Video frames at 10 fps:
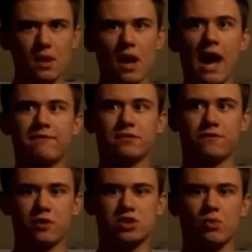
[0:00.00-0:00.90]
after
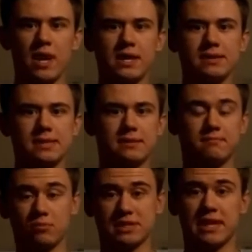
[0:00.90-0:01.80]
Force Awakens
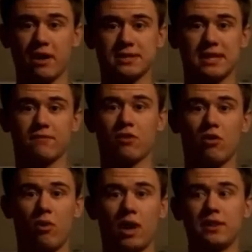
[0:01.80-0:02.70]
and was there instead of
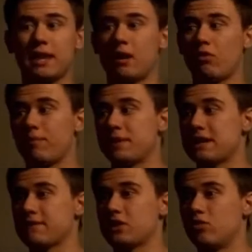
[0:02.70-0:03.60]
Rogue One, then it would have been
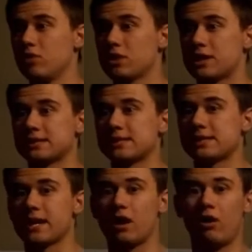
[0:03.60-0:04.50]
even cooler because it's
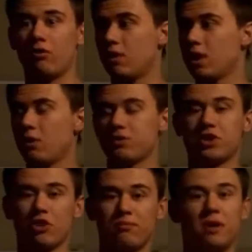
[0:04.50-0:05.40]
like, oh, well,
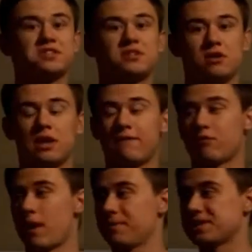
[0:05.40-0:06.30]
Darth Maul's still alive in
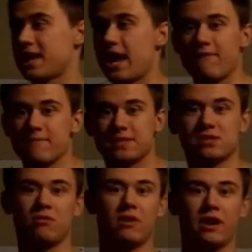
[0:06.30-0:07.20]
Rebels and they have him in
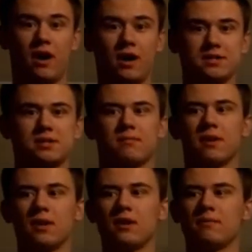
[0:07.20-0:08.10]
Solo, like, awesome.
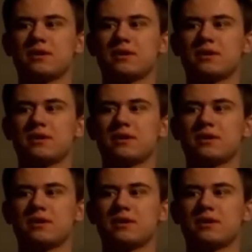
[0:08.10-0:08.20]
But